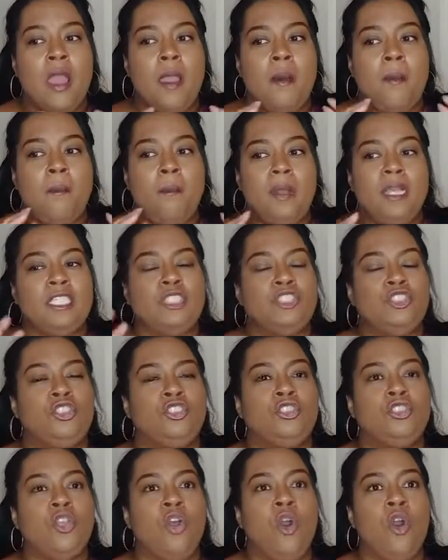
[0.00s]
but
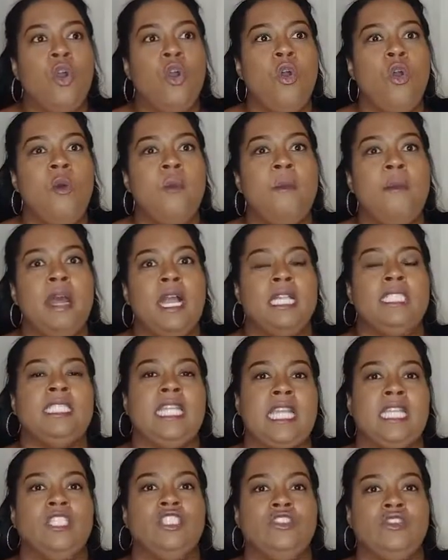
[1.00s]
so much
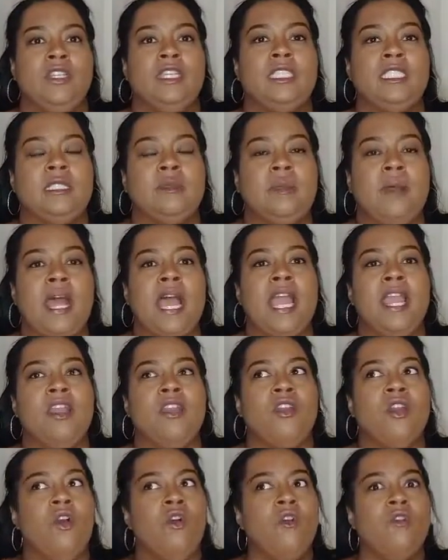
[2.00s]
has
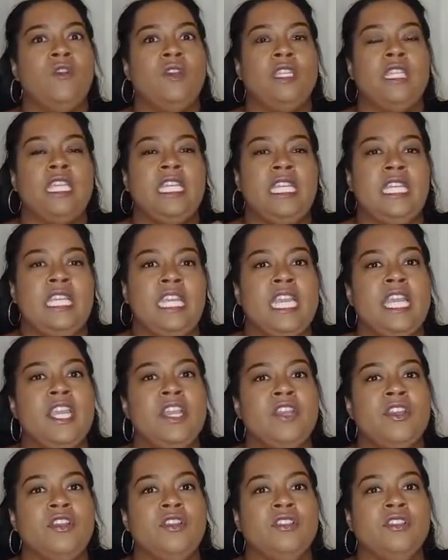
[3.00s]
transpired over the
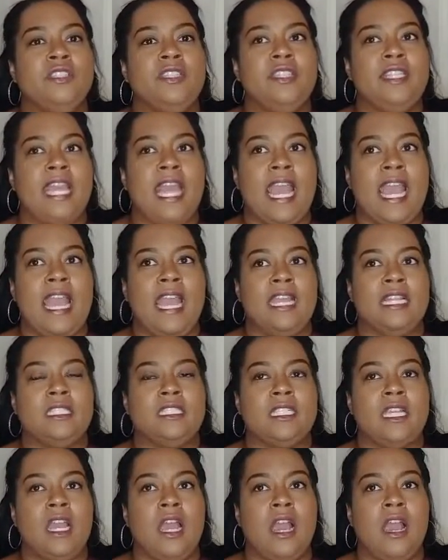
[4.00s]
years that
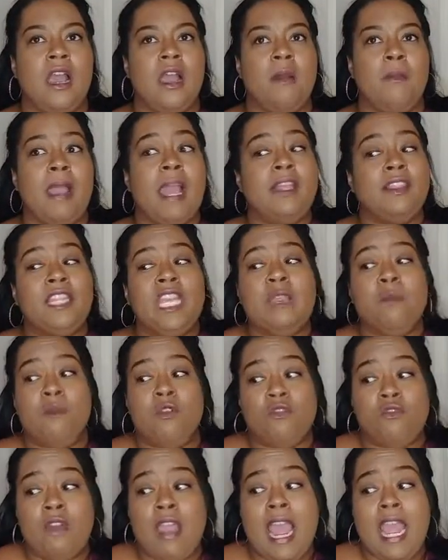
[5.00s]
I think
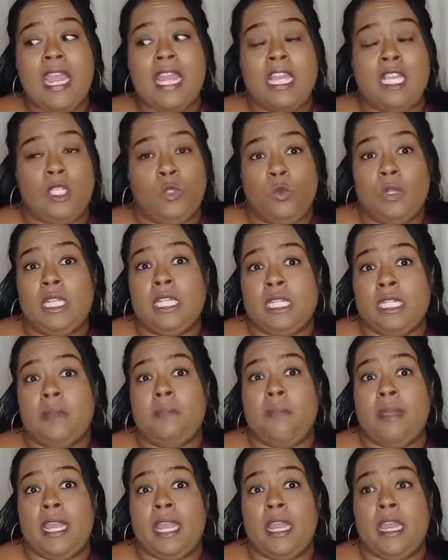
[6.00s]
Mariah is willing to
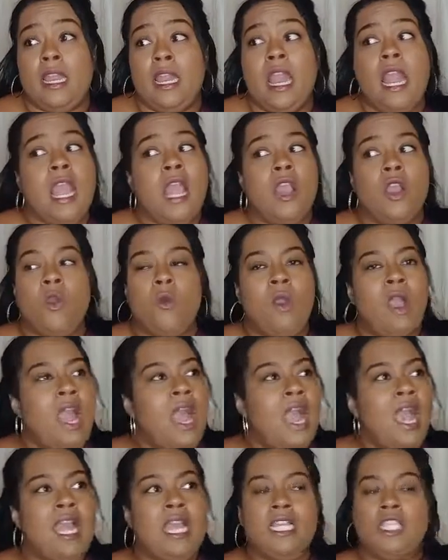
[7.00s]
bend. Quad
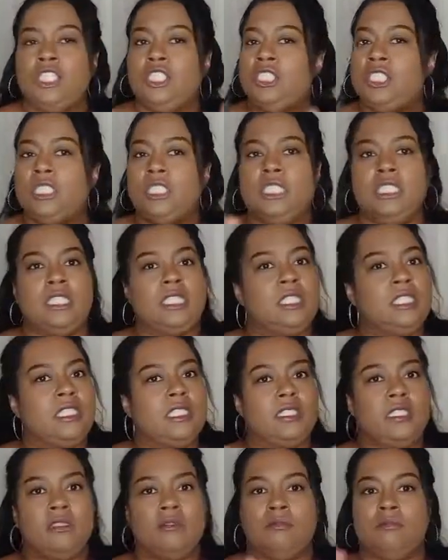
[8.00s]
is just
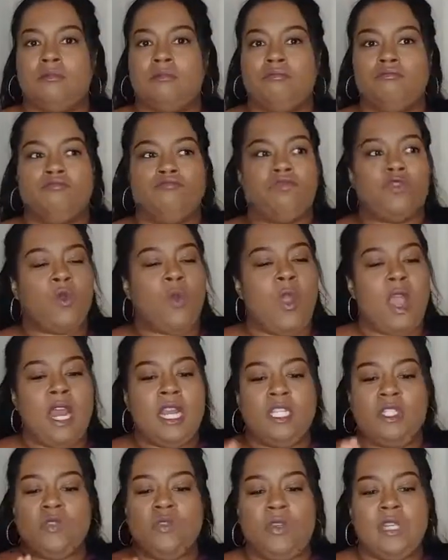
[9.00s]
Quad
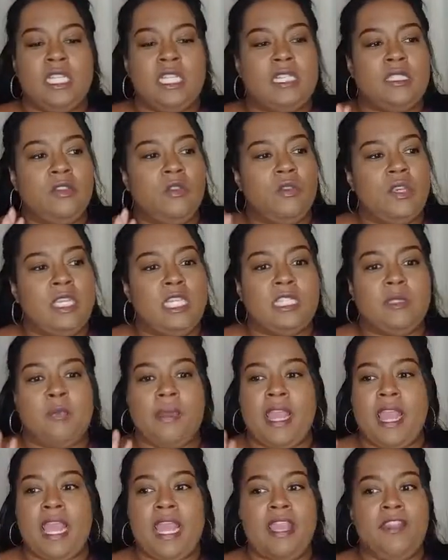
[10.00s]
is on this
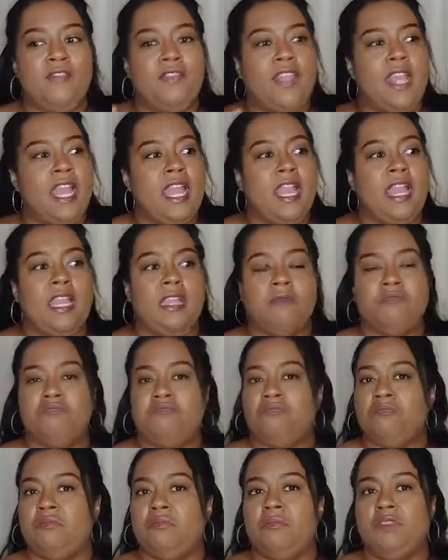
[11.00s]
path that
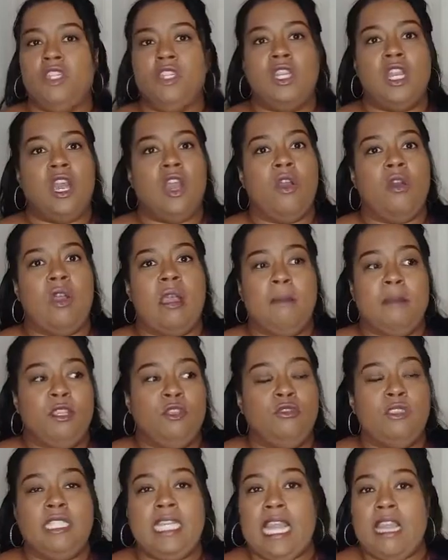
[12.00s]
I mean,
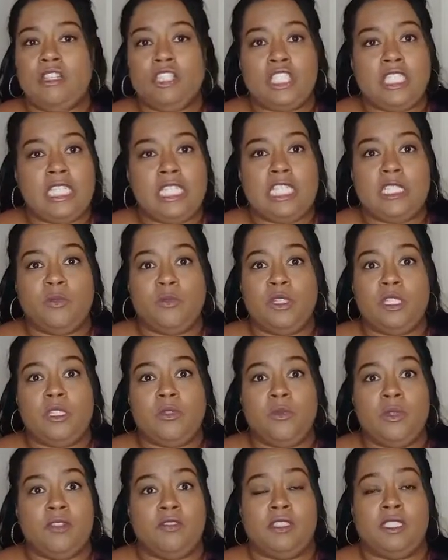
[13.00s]
you see how she is
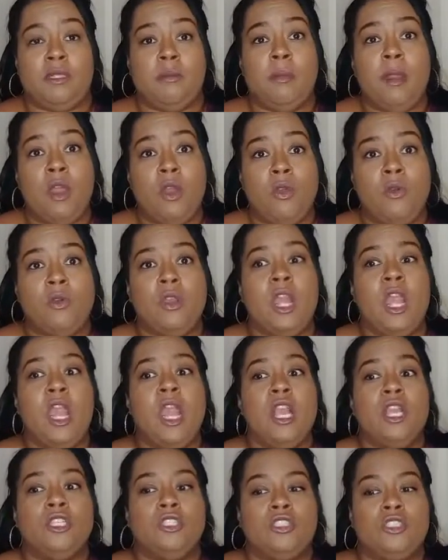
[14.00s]
with Simone.
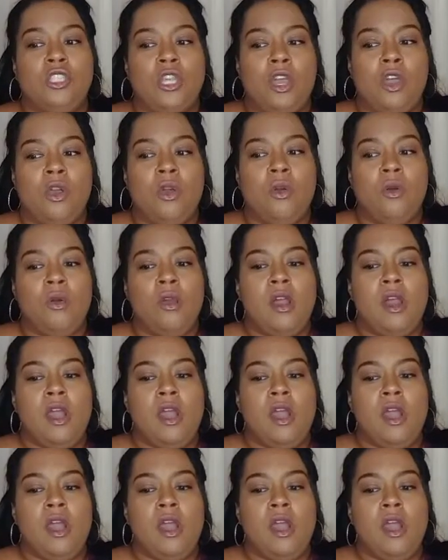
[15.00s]
So